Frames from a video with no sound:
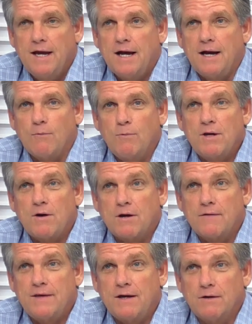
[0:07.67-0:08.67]
Uh, we
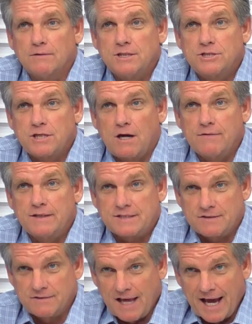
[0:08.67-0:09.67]
are the only show
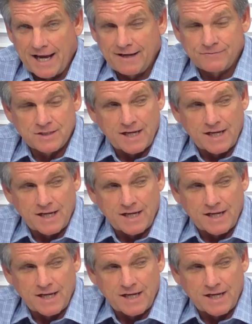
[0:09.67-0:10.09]
that's live